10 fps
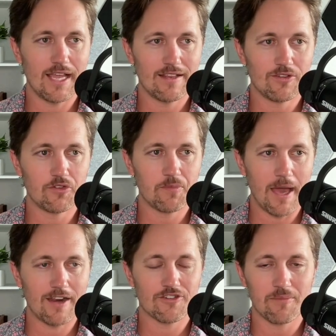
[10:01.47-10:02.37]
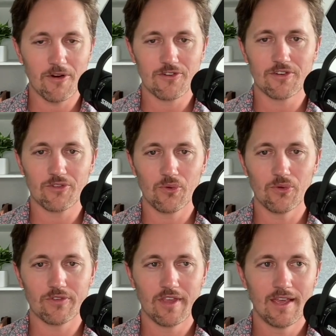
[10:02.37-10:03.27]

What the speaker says: into Spanish immersion schools.